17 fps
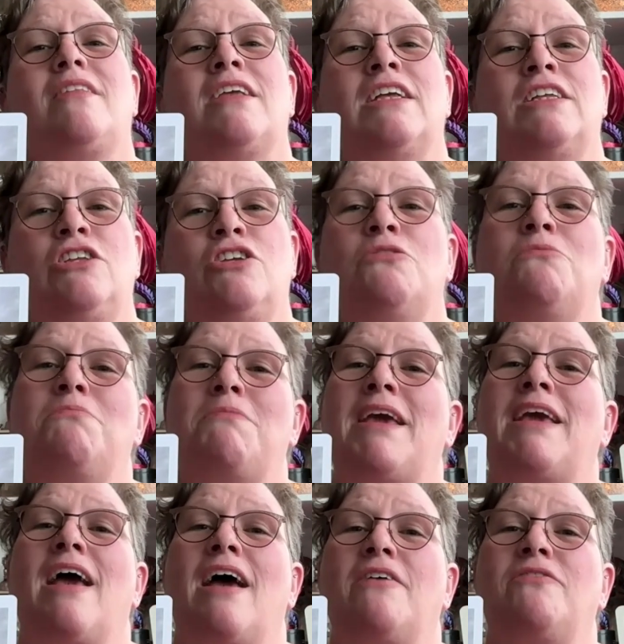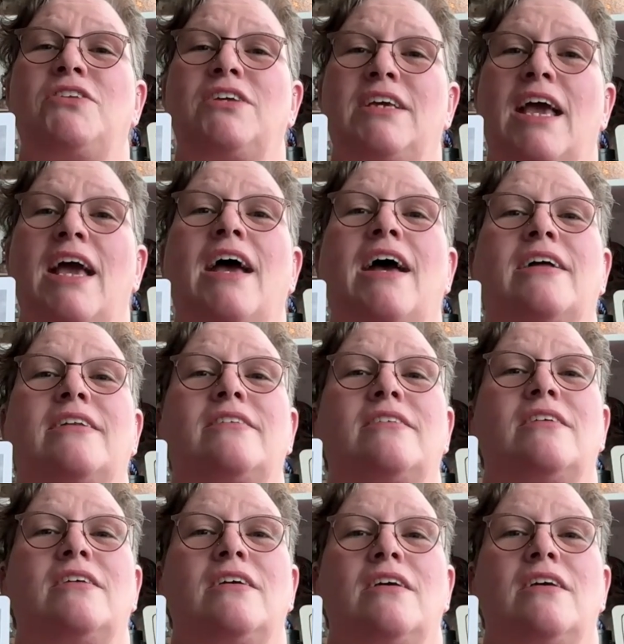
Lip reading: And you may have to get